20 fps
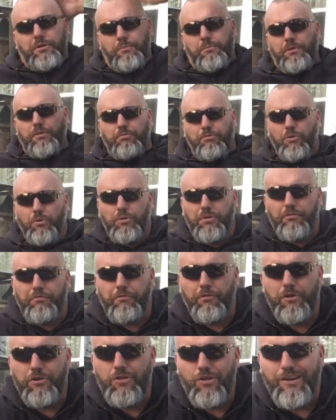then I'm going to throw her in the
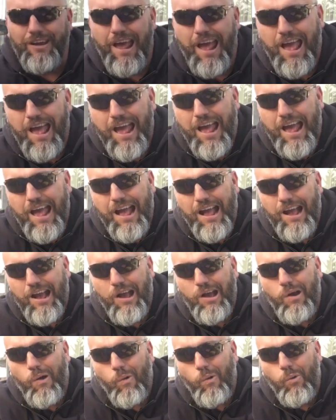fridge and
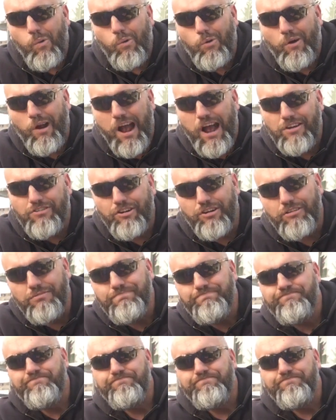cold crasher.